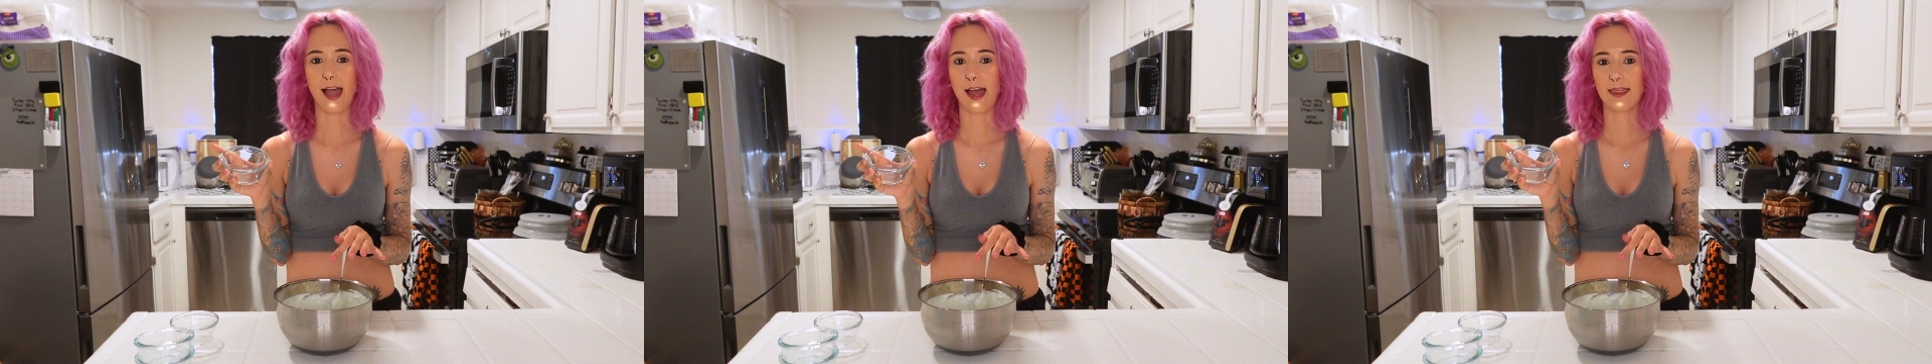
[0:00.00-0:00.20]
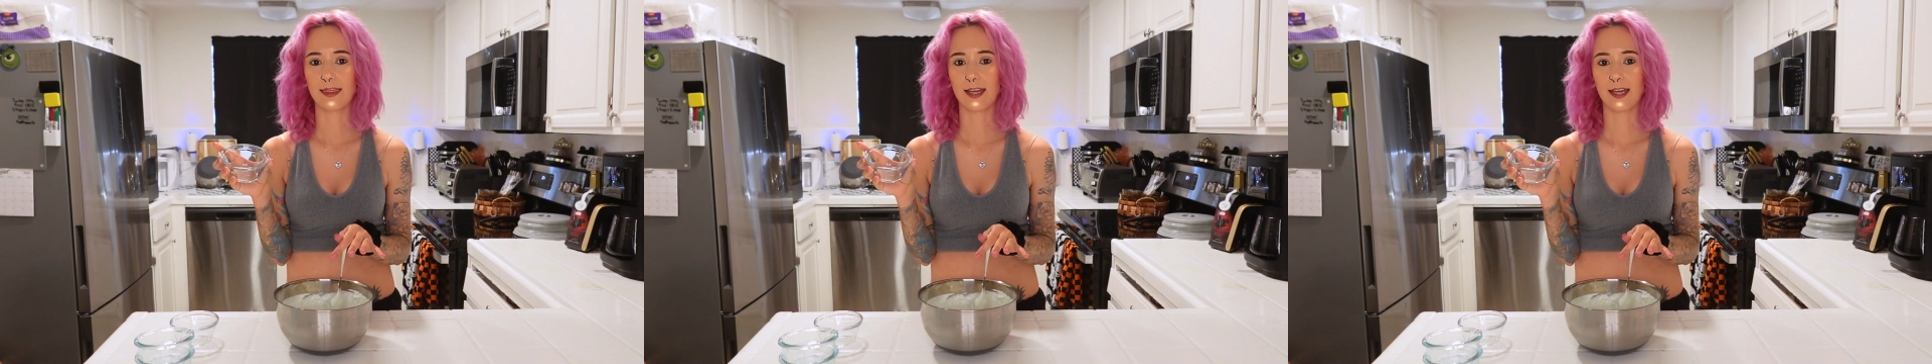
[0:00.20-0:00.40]

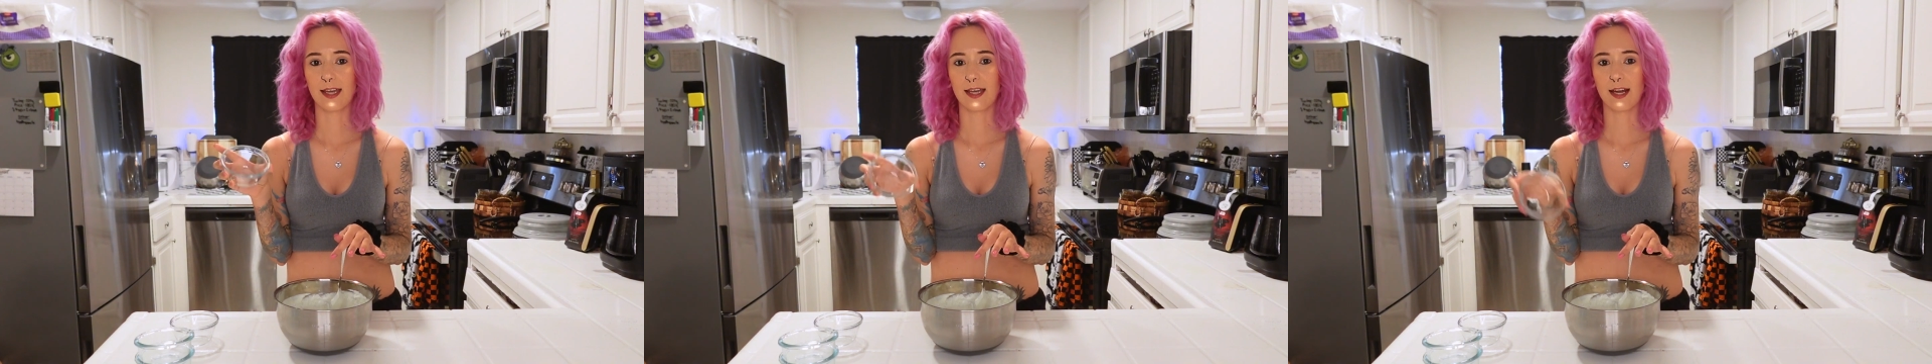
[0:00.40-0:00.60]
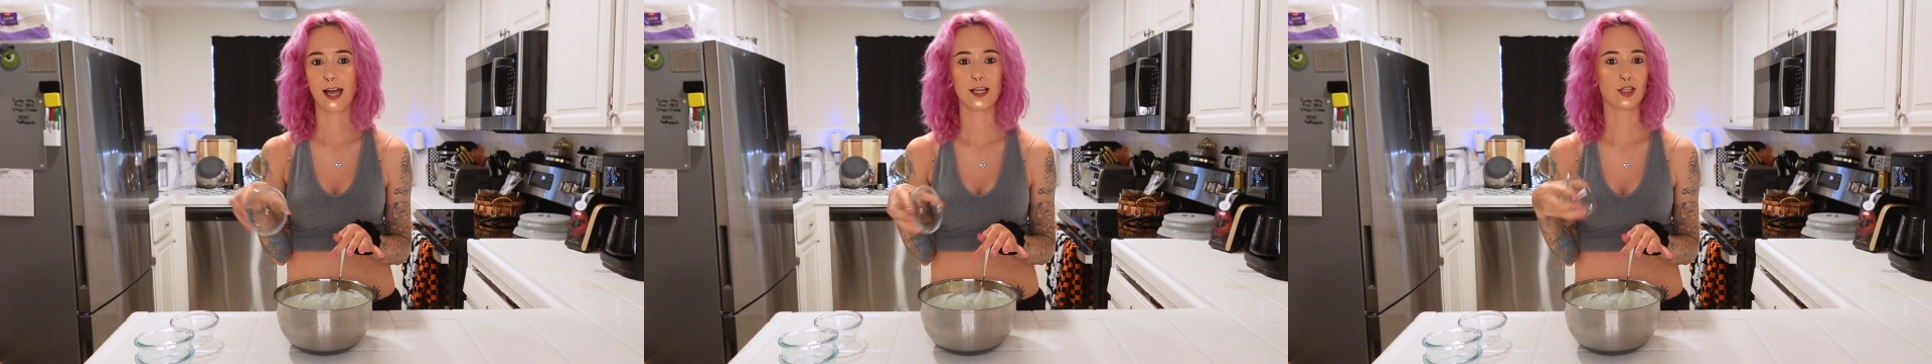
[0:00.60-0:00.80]
and
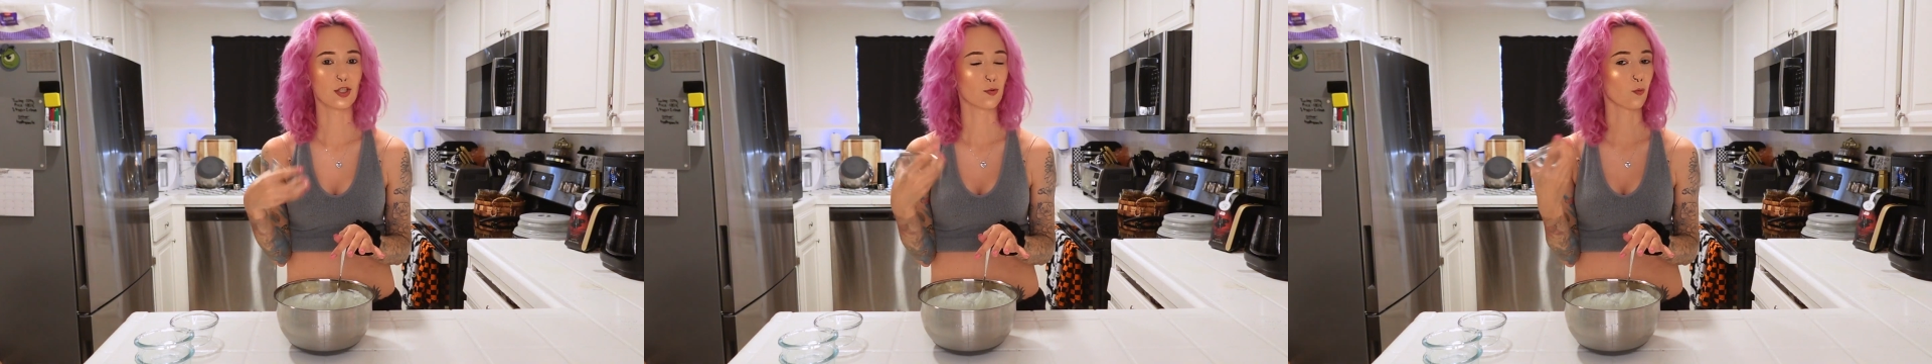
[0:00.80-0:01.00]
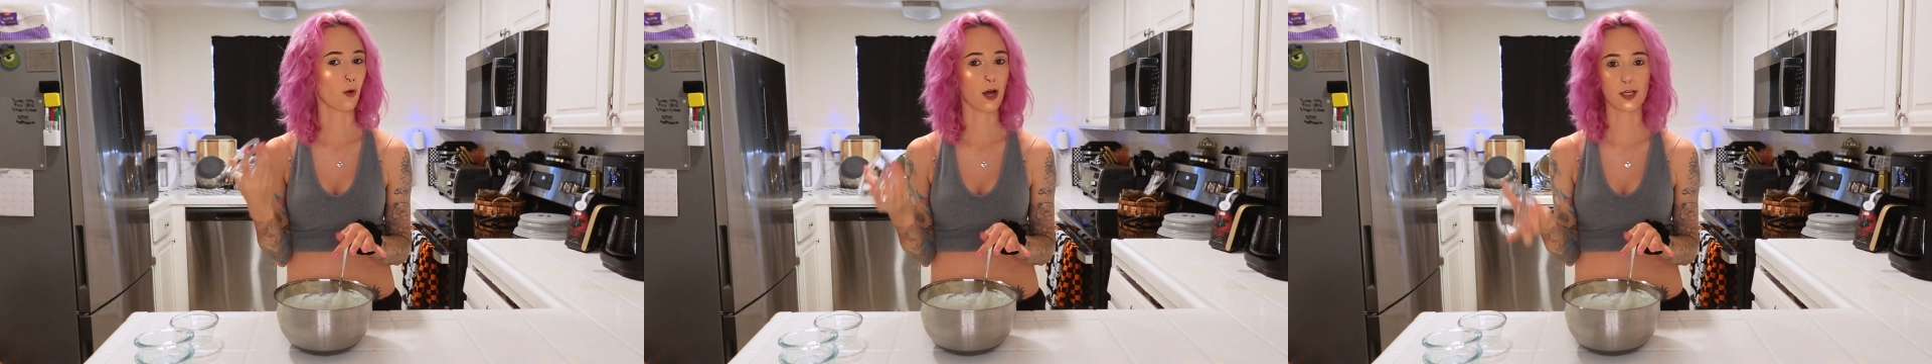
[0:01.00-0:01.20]
then I
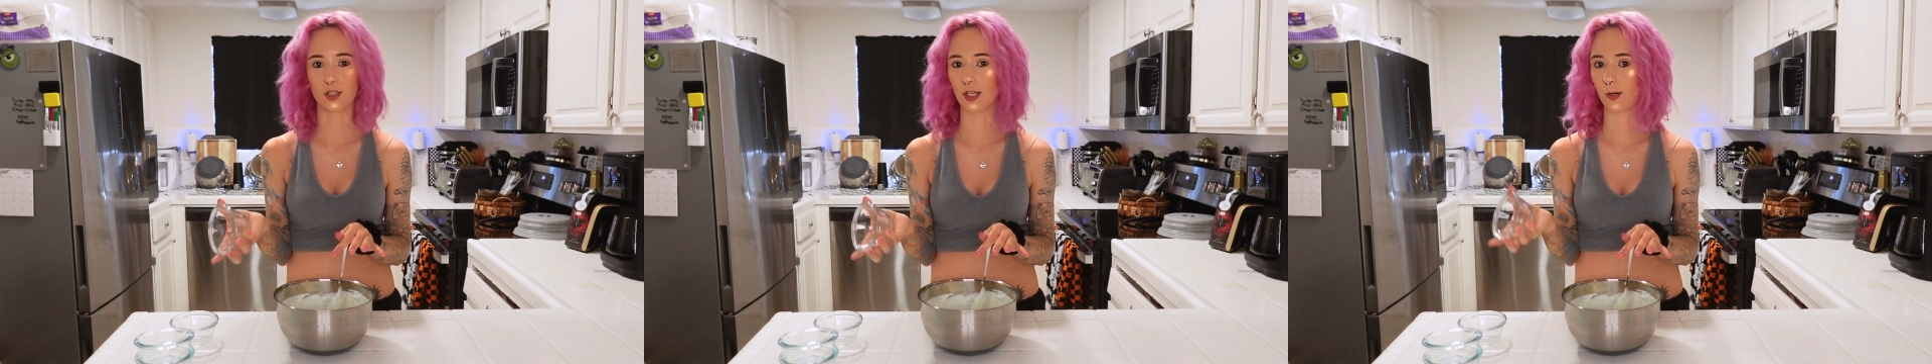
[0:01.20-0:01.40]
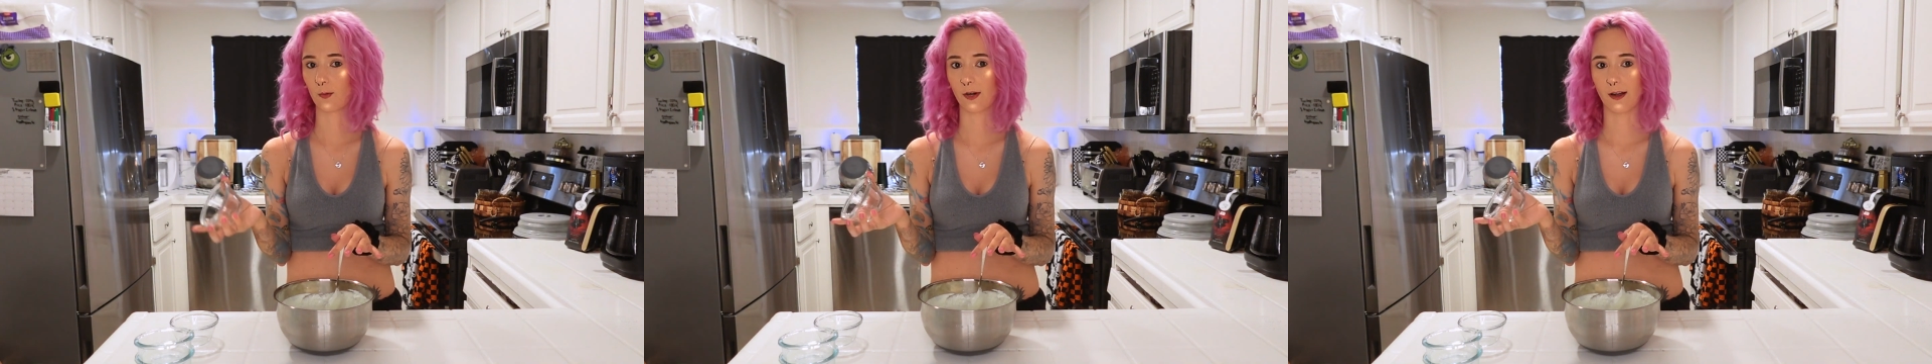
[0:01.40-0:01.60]
just wash
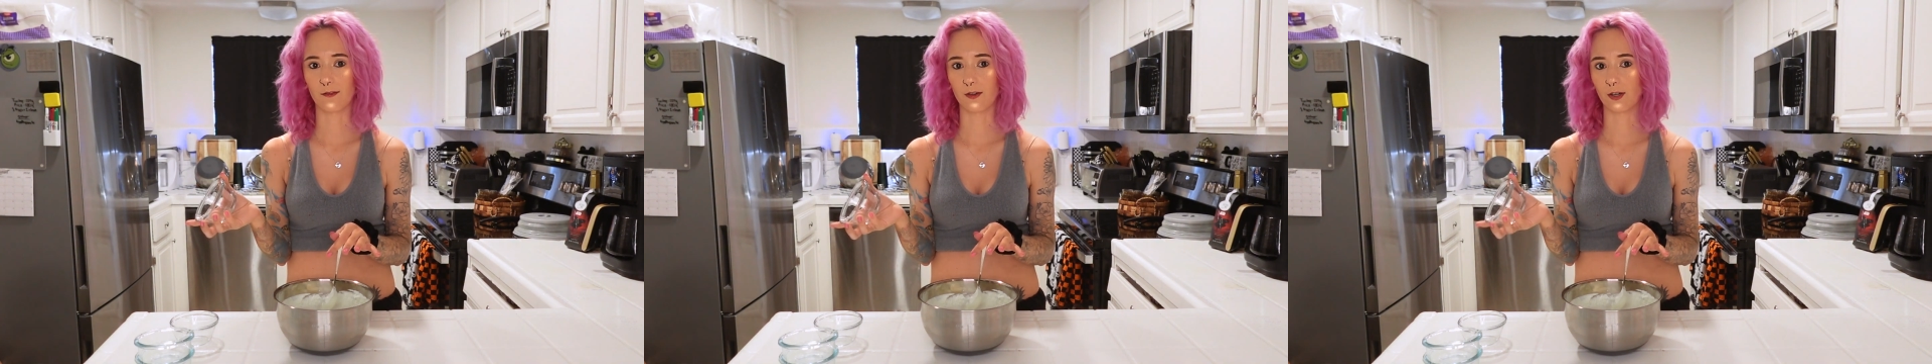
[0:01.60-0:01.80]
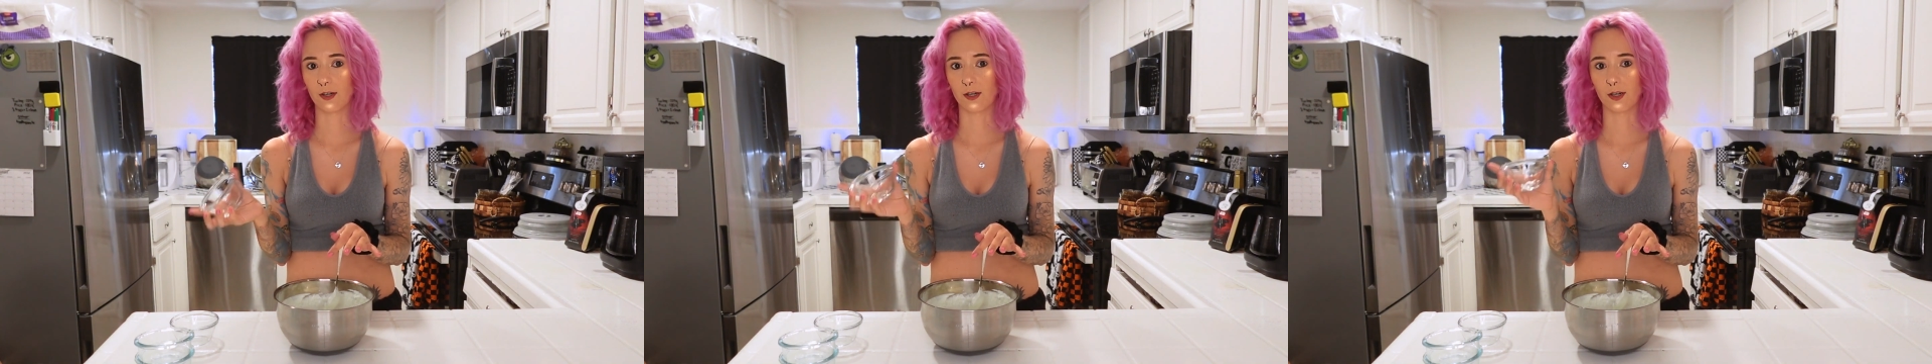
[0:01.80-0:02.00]
it
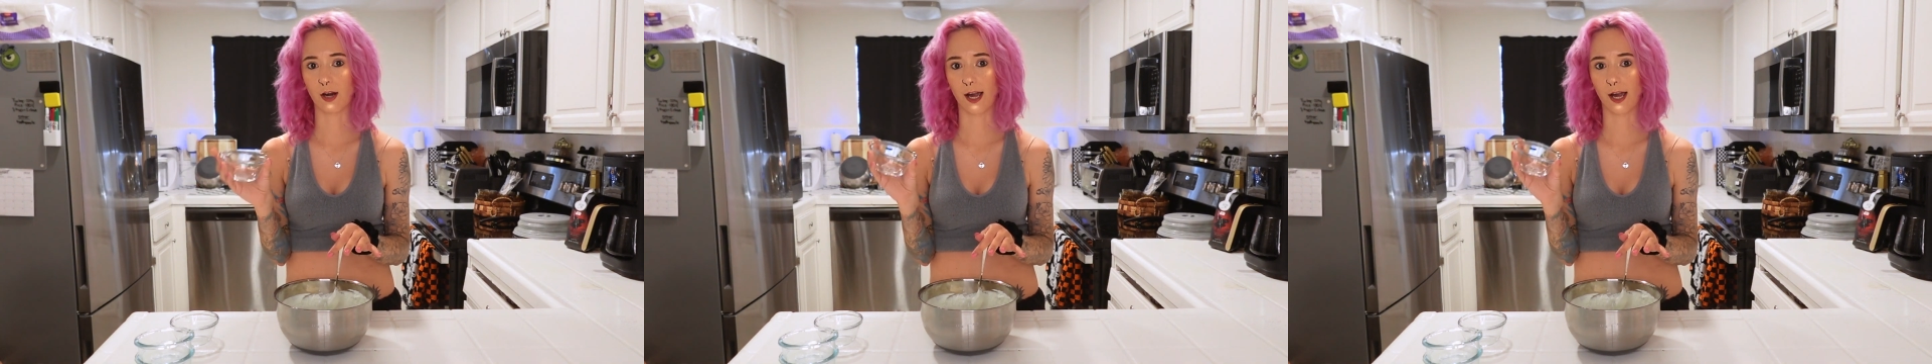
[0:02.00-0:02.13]
whenever